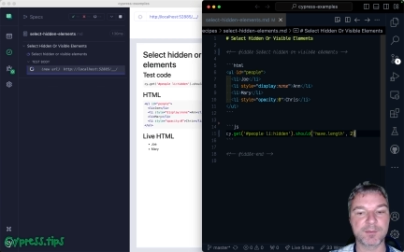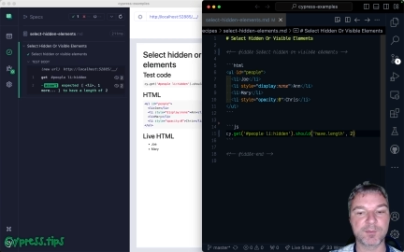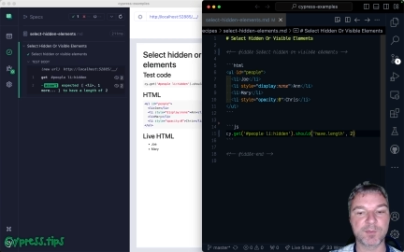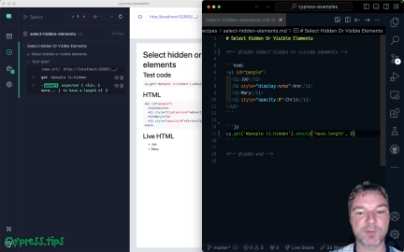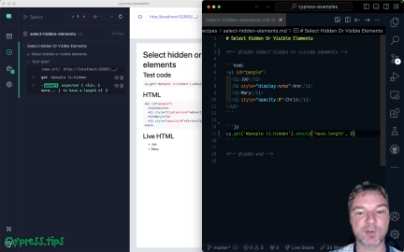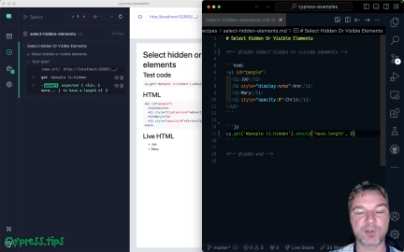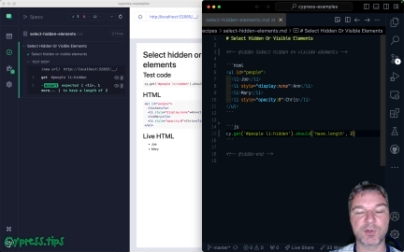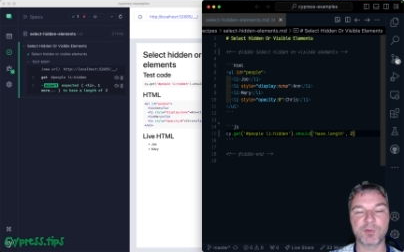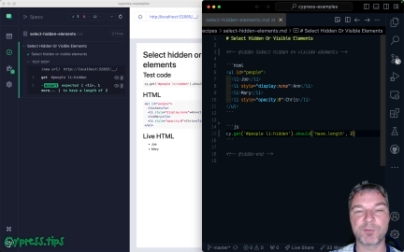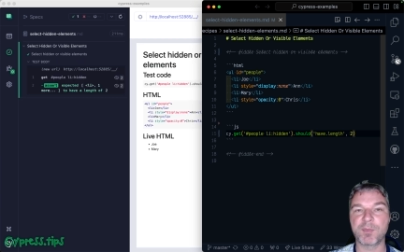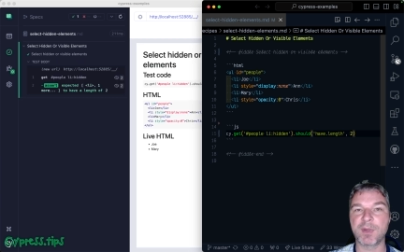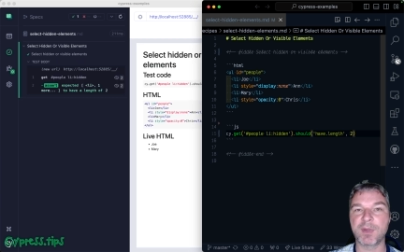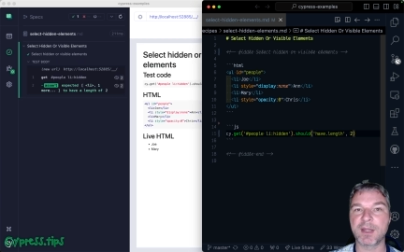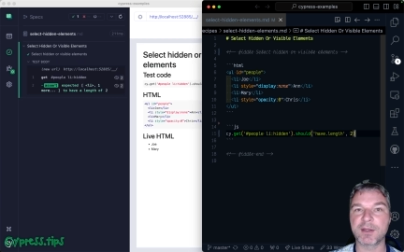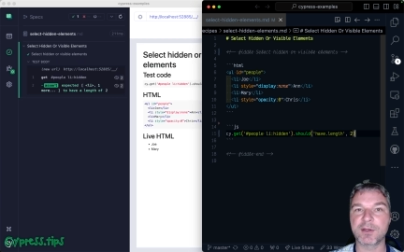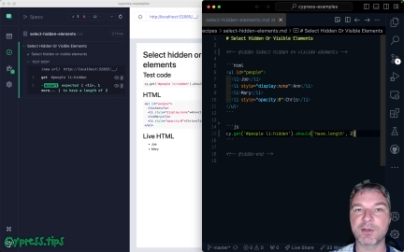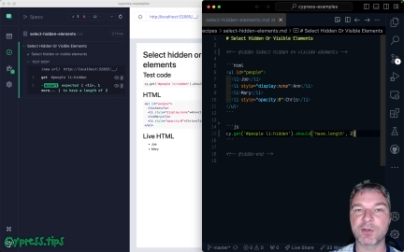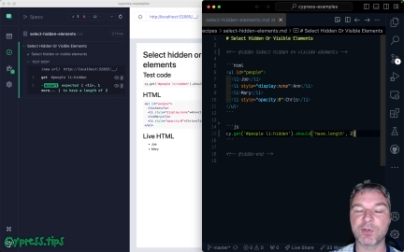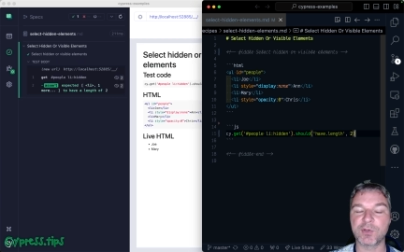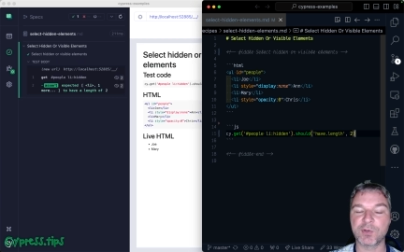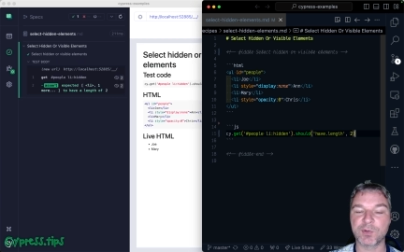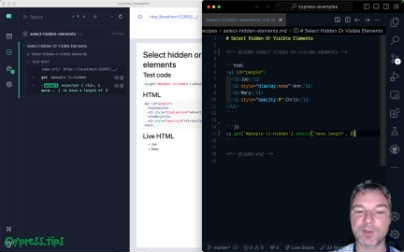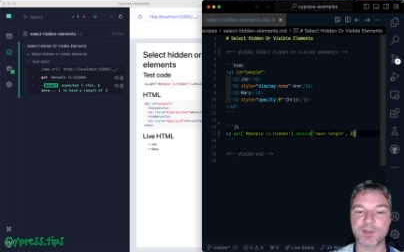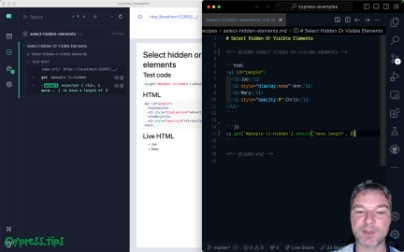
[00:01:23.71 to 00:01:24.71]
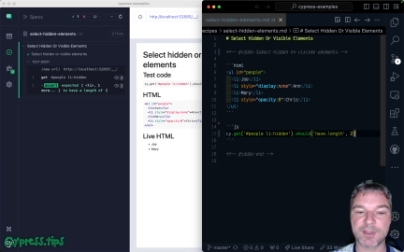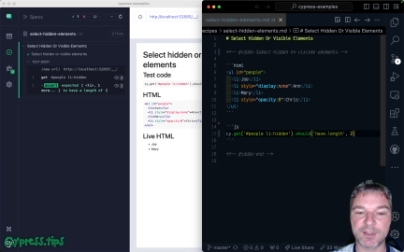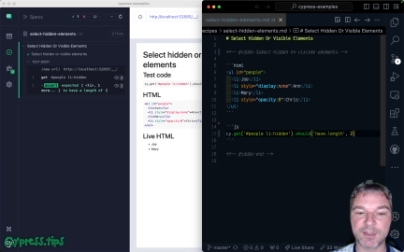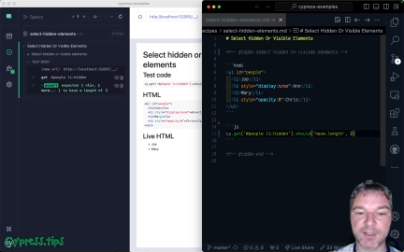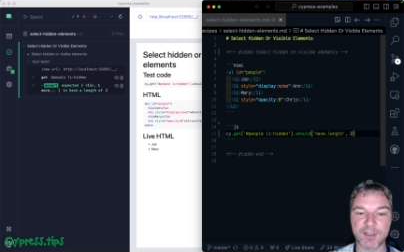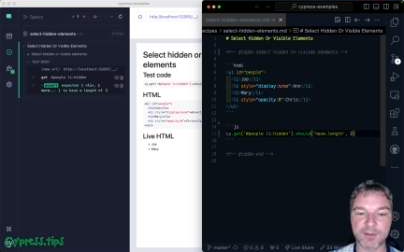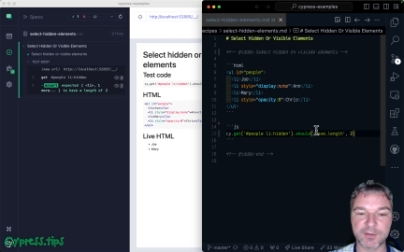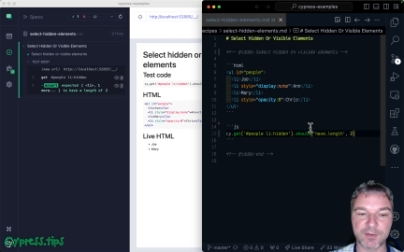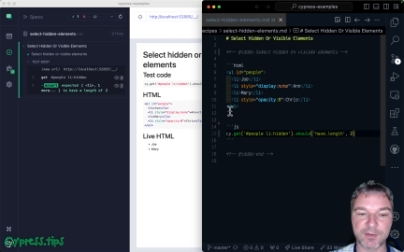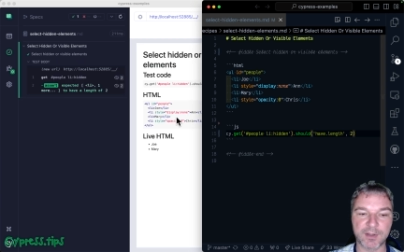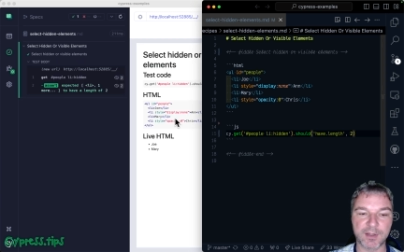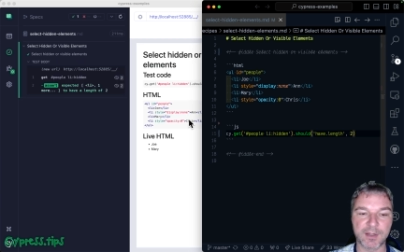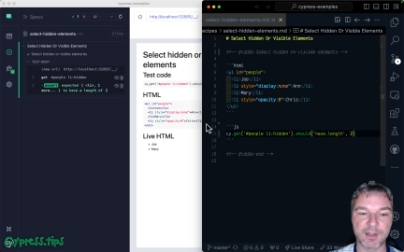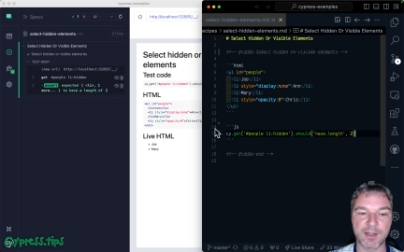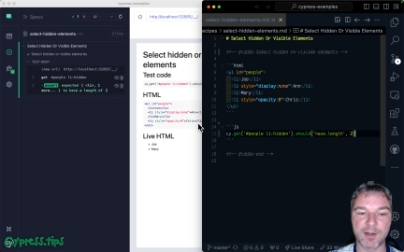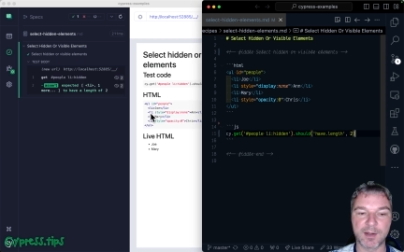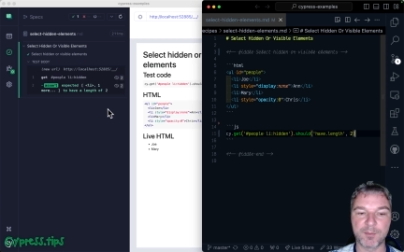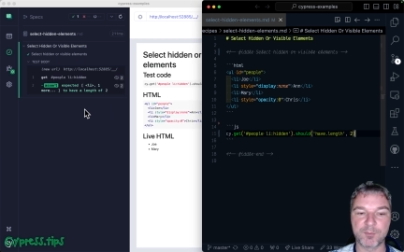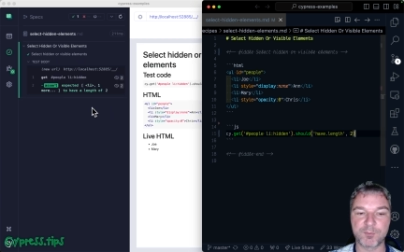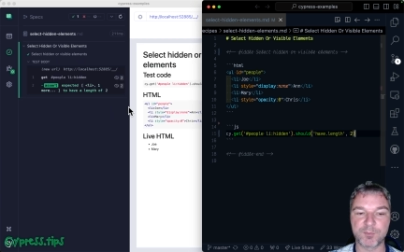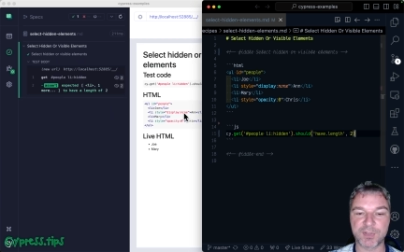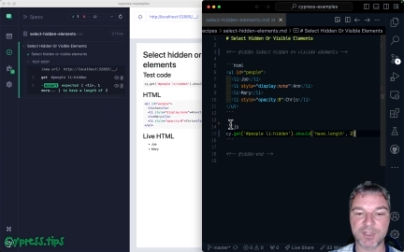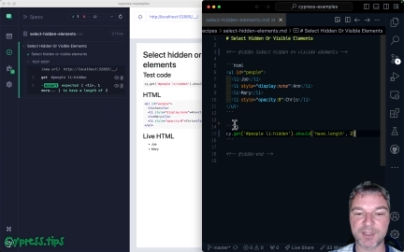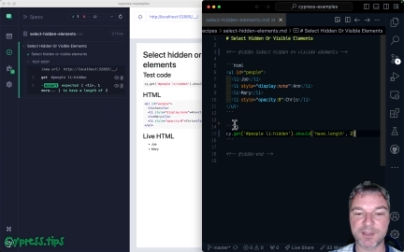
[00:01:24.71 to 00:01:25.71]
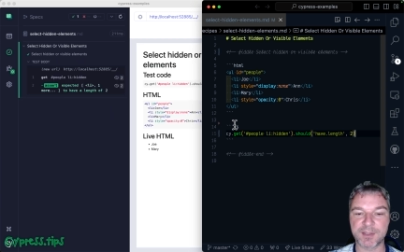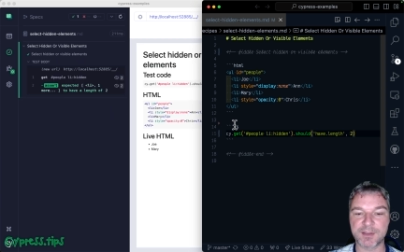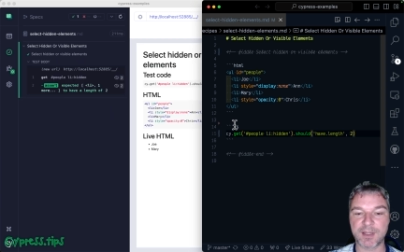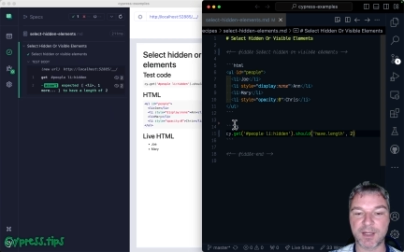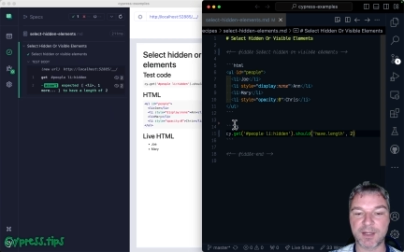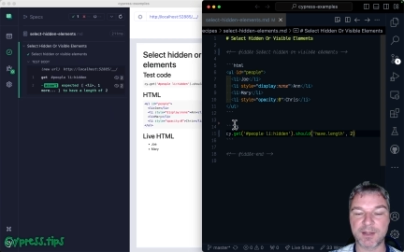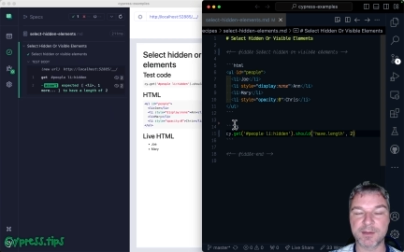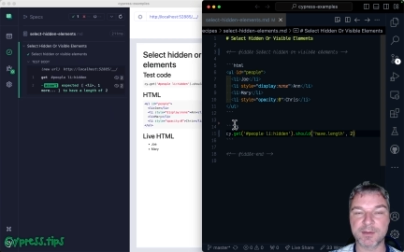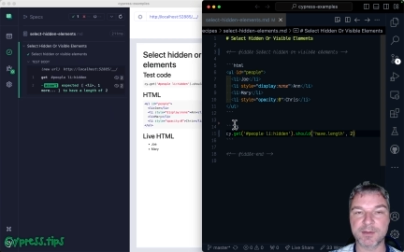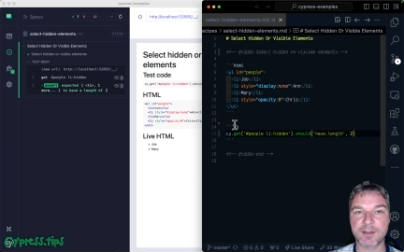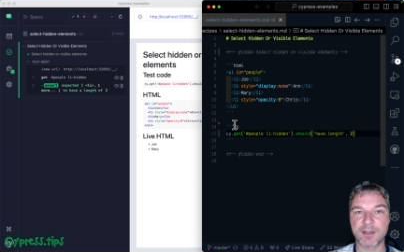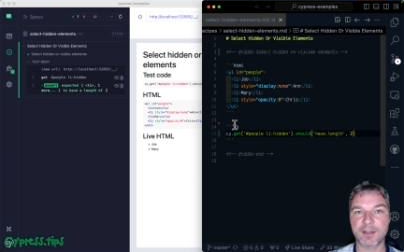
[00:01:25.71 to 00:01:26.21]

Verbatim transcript: So you make your selector precise